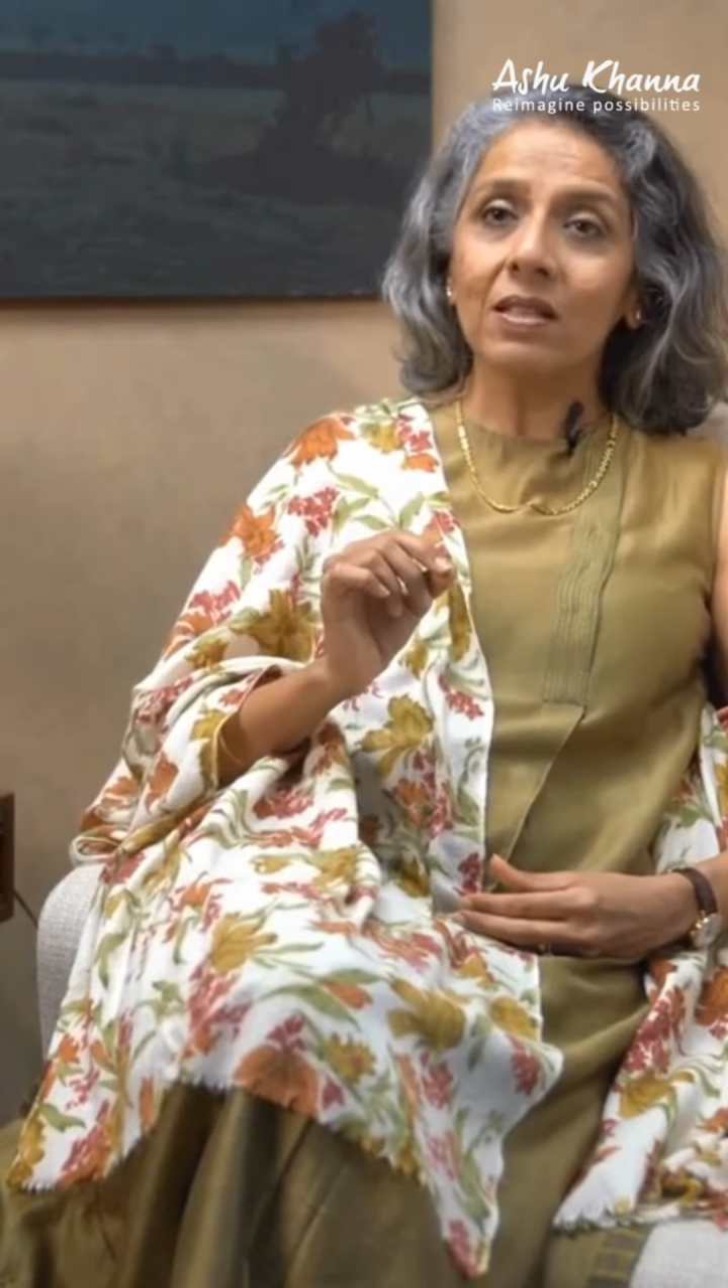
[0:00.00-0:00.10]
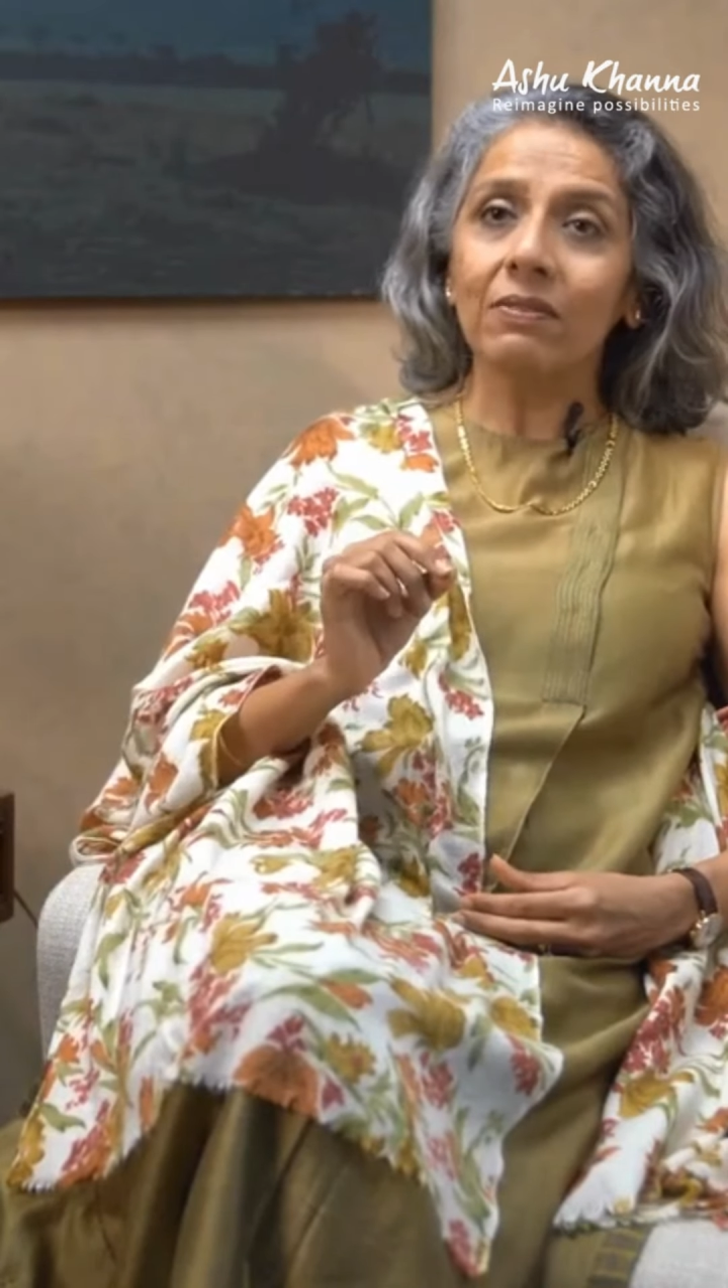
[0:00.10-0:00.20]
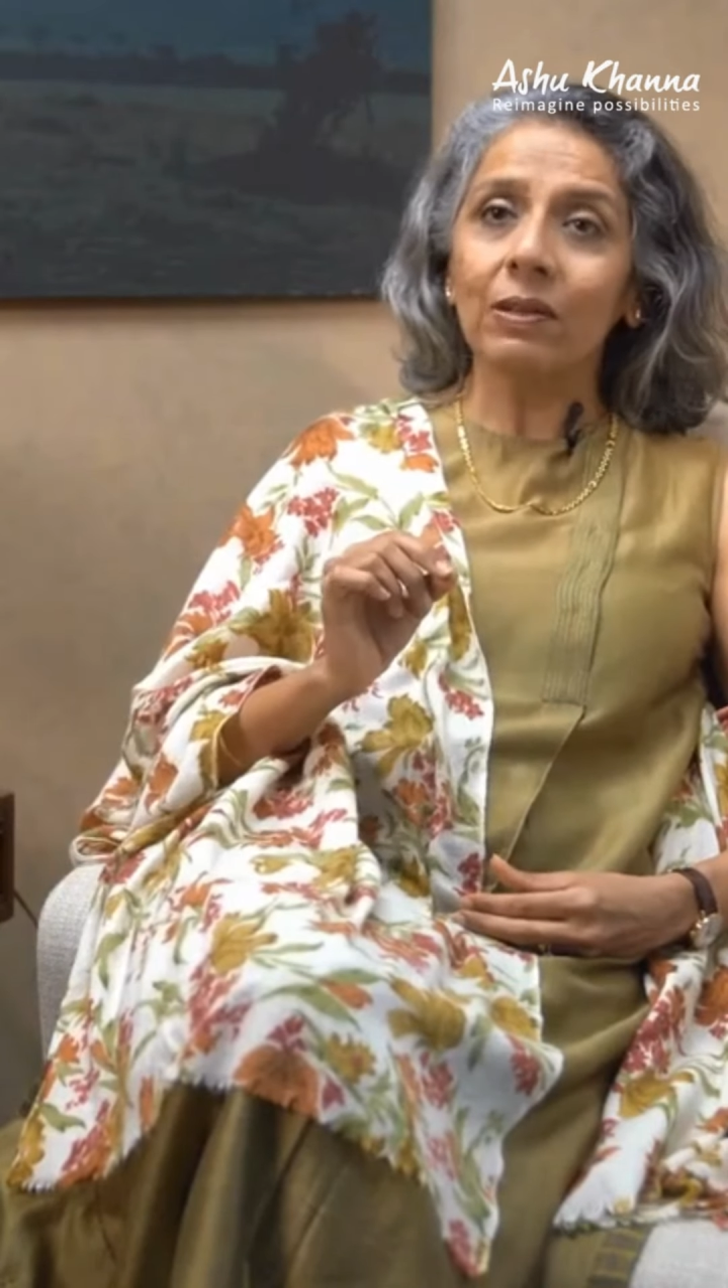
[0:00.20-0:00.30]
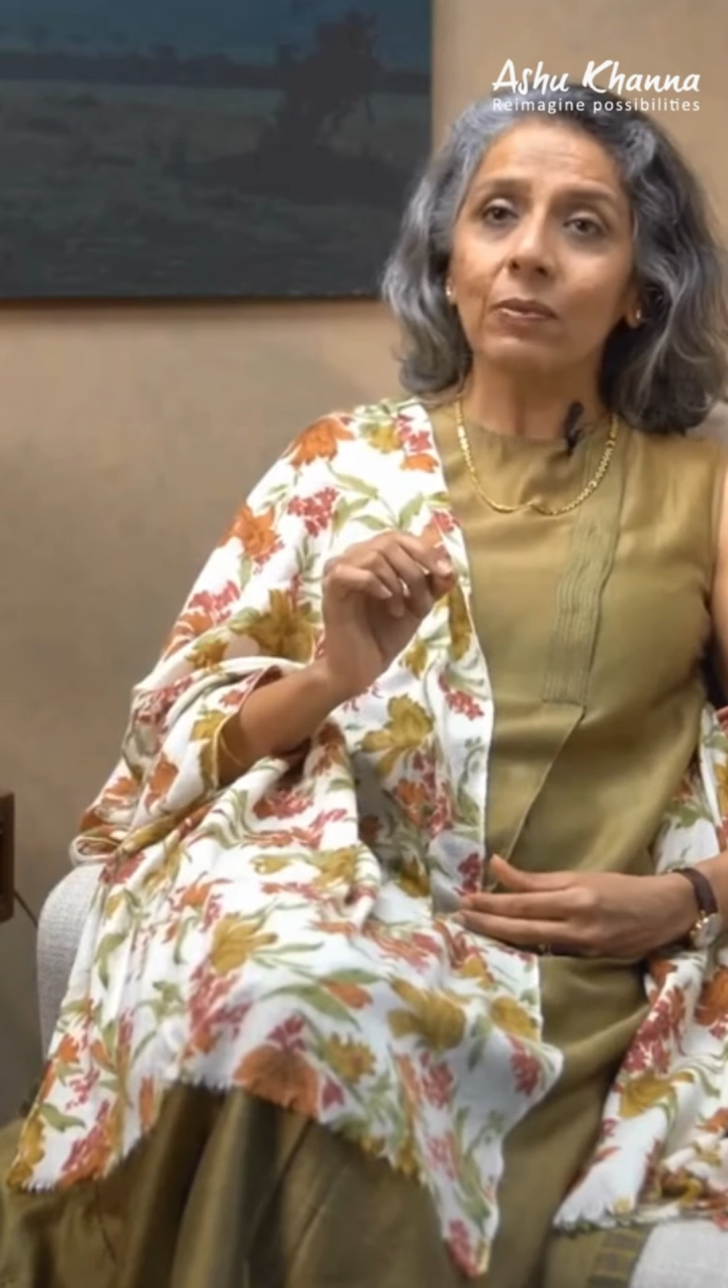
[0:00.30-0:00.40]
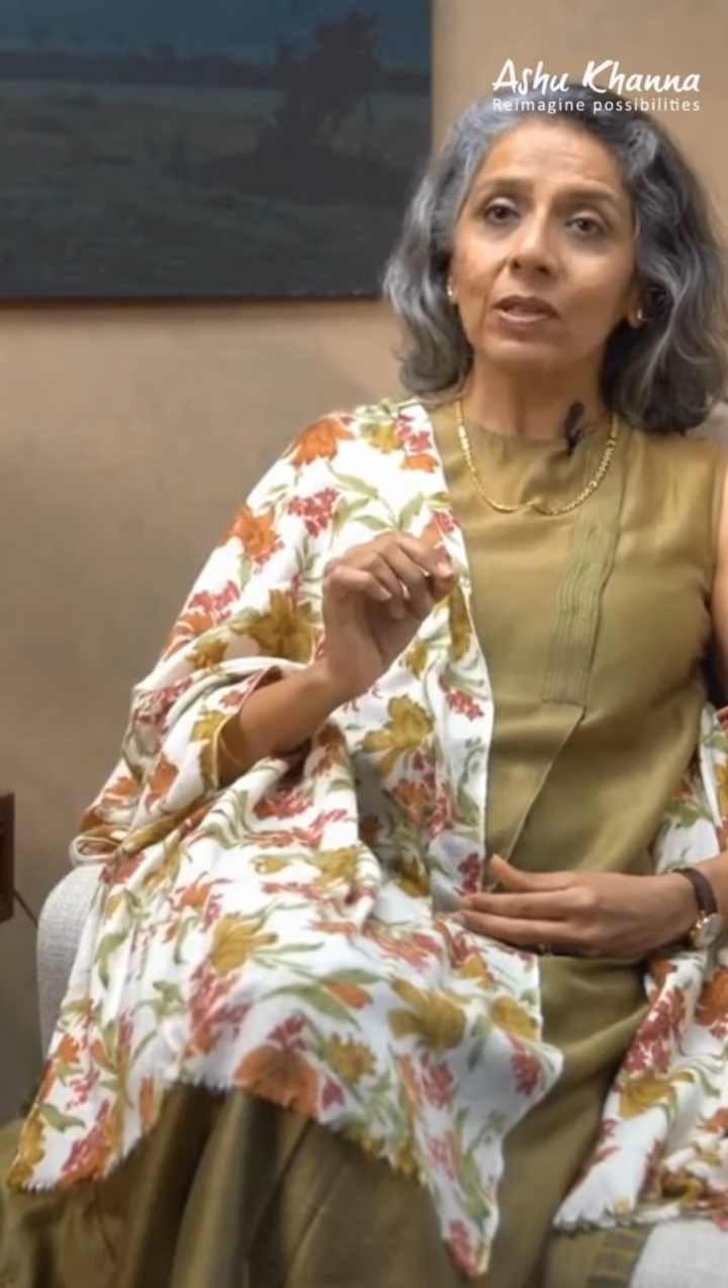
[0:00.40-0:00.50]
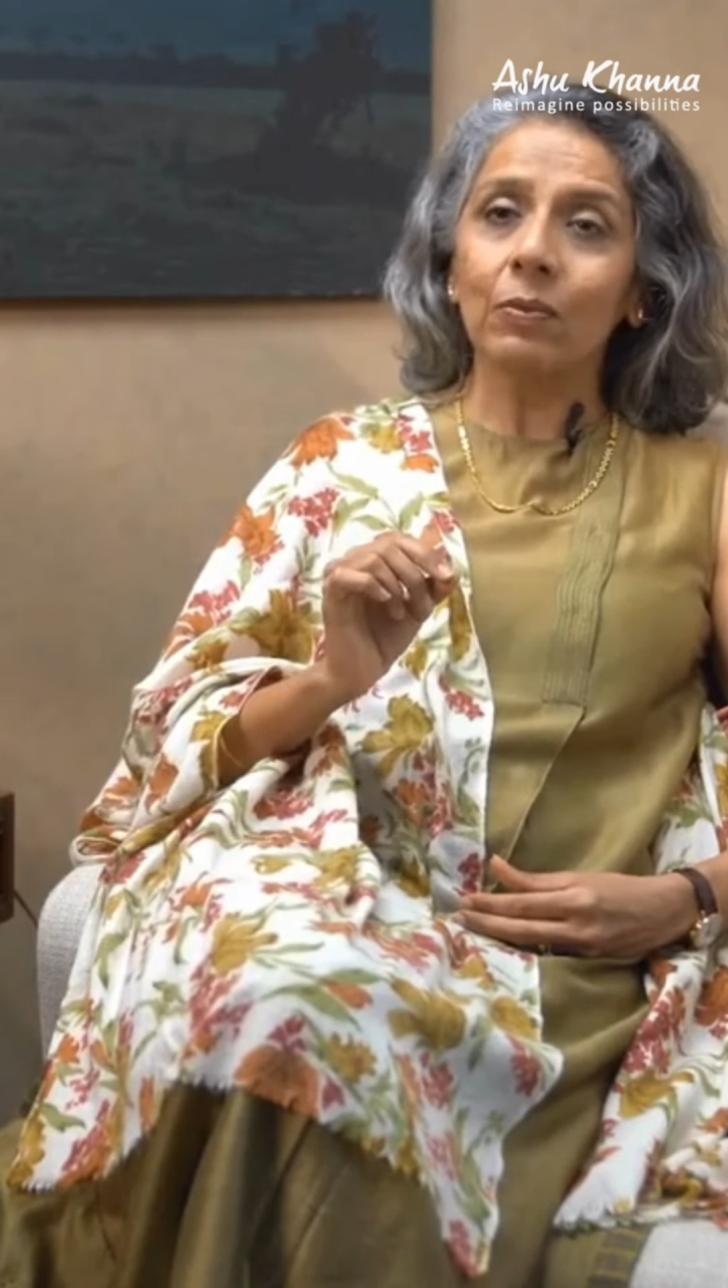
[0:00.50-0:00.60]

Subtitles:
living with